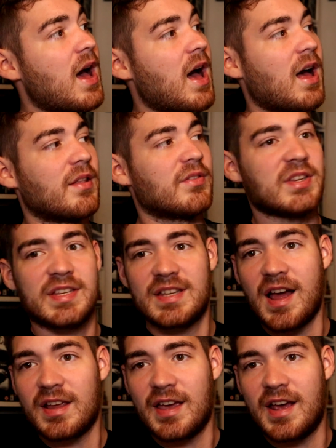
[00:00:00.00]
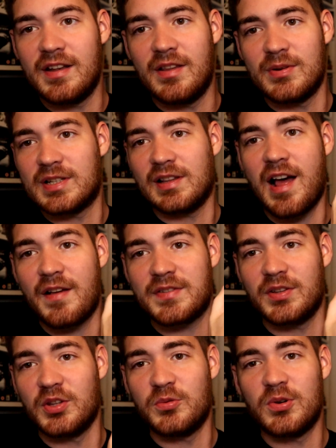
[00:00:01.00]
and the stag head which
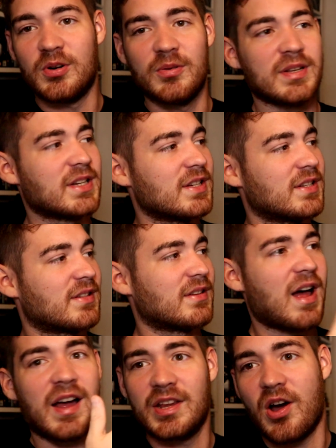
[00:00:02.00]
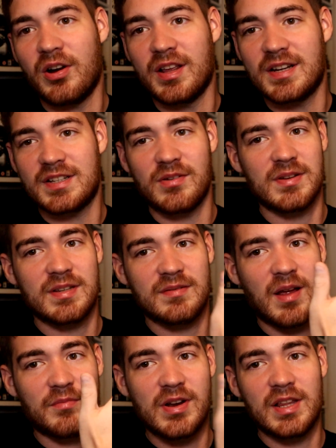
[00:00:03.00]
laughs on the wall, which is iconic, so
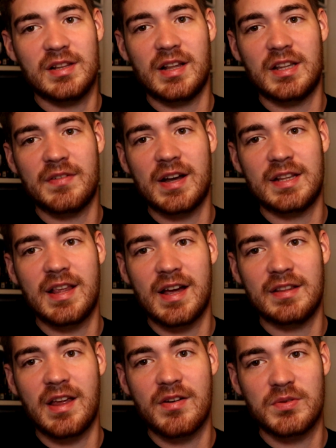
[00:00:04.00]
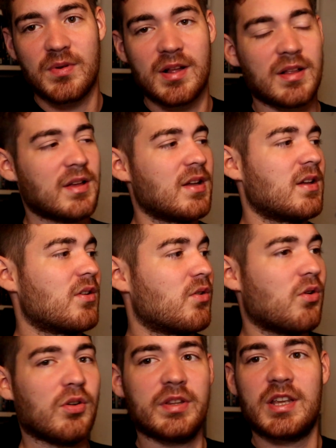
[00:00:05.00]
I'm really glad they've added that in there as well.
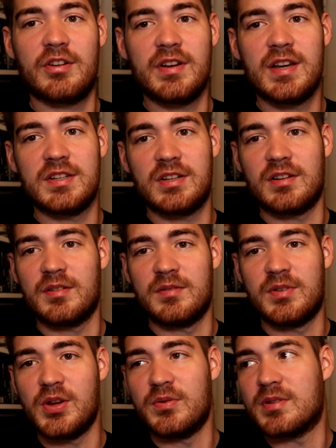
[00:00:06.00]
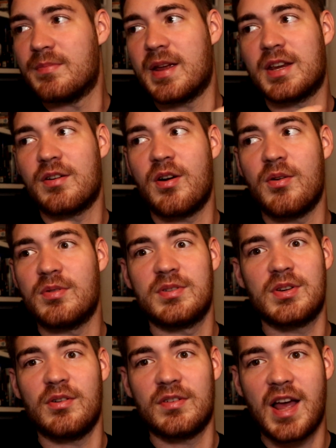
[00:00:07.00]
All the ingredients you could do to make your own
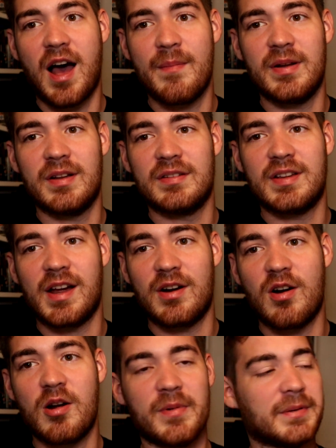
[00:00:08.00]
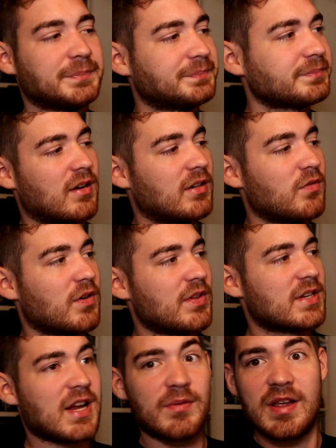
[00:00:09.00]
sort of cabin and diorama. And over on
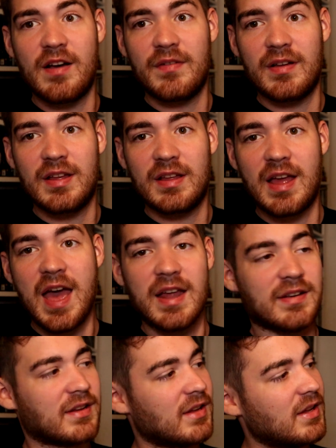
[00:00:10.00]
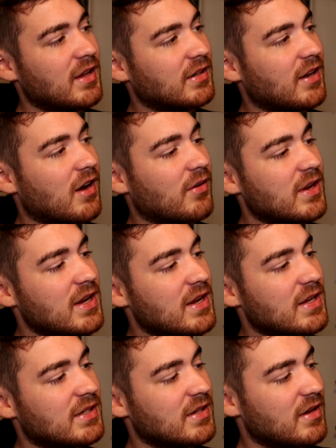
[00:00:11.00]
this side we have Ed. Now he
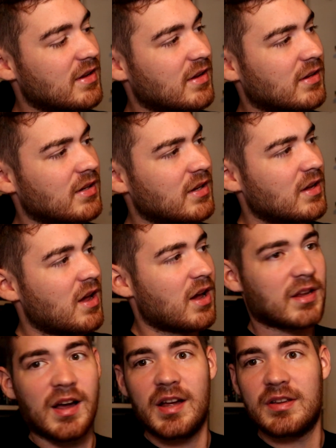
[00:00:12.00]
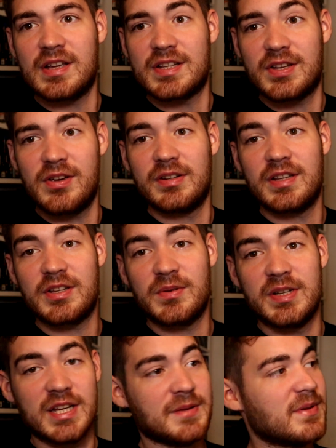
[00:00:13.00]
is a guy who gets turned into
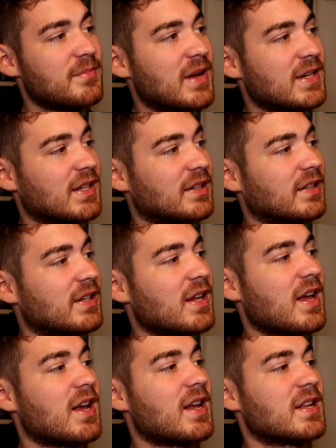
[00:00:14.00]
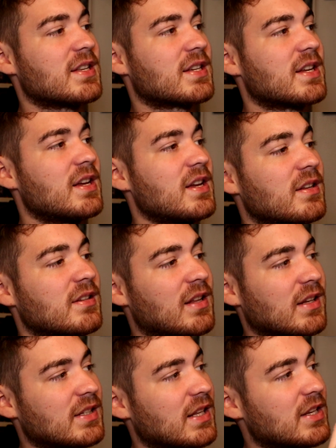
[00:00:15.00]
a demon basically, and
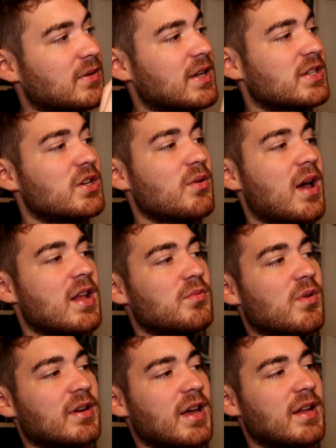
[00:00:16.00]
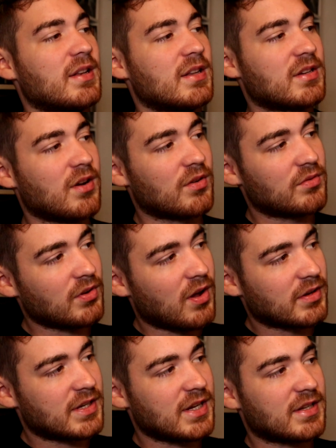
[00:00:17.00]
like I said, this one has 2 heads. One head, it's got a
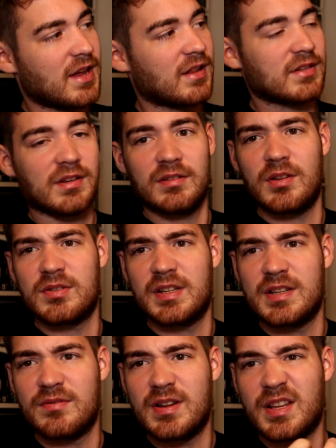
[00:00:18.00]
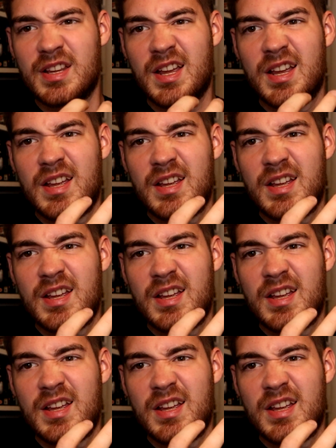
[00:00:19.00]
lot of detail, it's got loads of these really